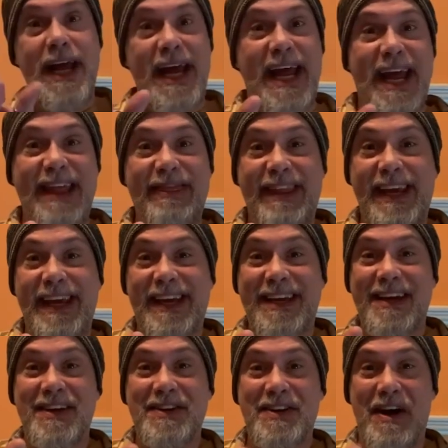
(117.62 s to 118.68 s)
in the,
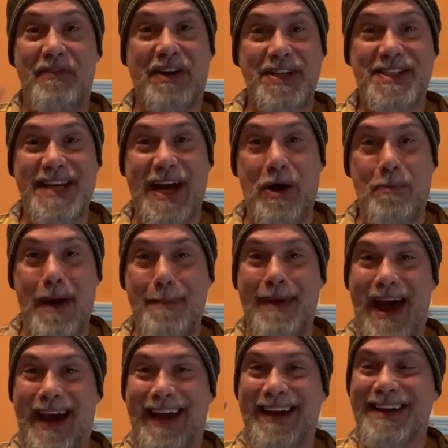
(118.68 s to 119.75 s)
I forgot to take out my
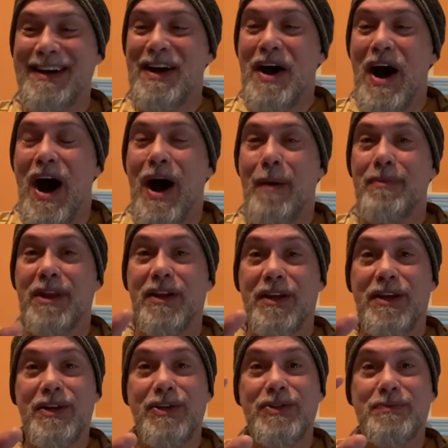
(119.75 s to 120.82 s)
packet, the
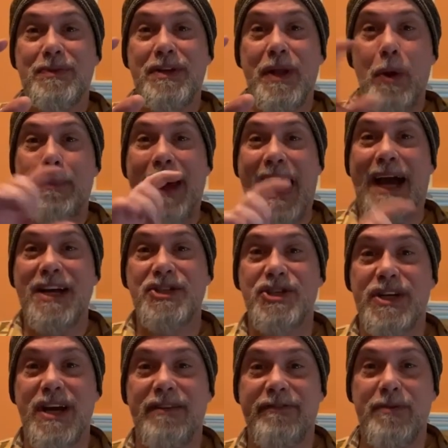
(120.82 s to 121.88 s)
little packets
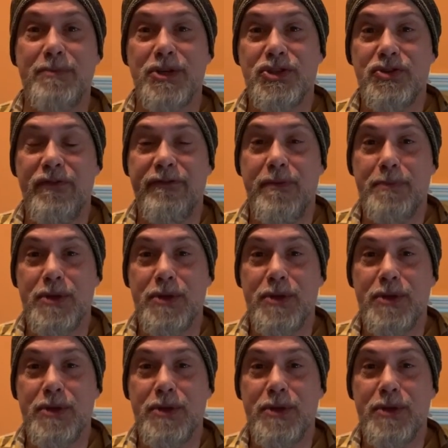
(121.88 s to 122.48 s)
you get from the